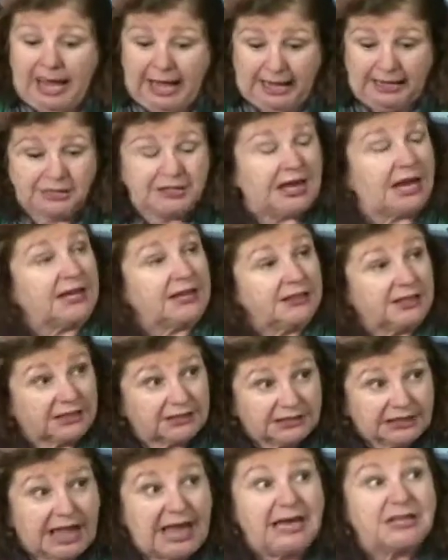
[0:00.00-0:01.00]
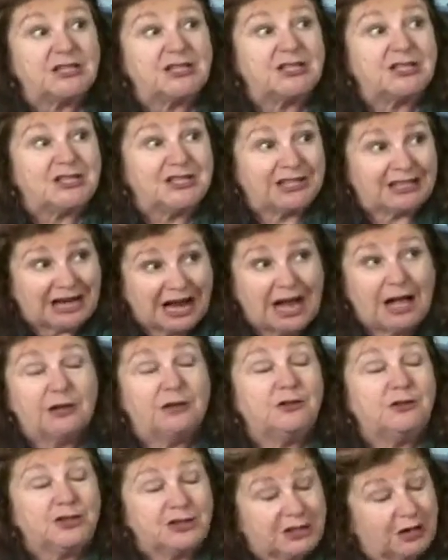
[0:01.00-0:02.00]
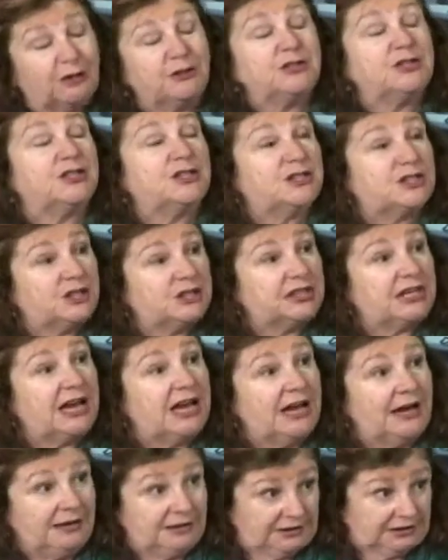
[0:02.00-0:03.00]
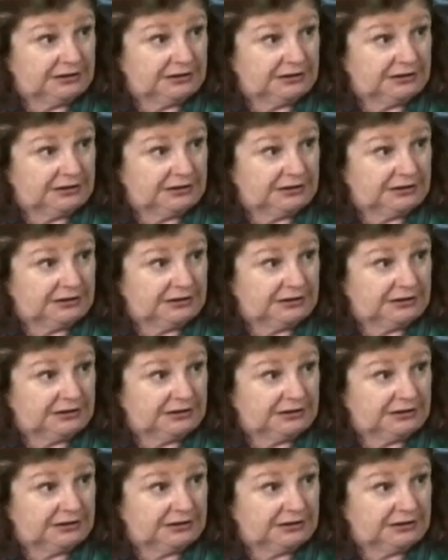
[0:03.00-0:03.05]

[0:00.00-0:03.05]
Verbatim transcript: and take the classes the college tells us to, ta